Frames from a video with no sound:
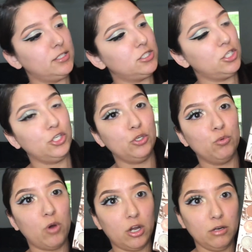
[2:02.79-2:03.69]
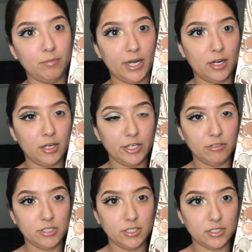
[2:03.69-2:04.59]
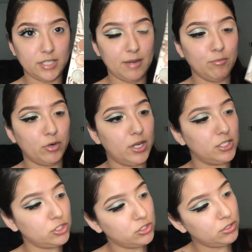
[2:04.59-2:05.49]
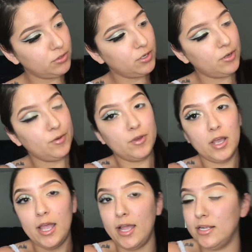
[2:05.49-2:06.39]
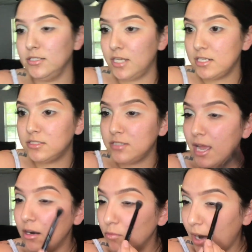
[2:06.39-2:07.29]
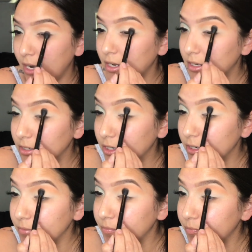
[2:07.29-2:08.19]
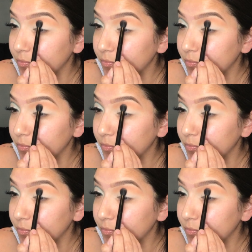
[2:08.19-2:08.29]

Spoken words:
into Waterbearer using the same brush and dust that right under.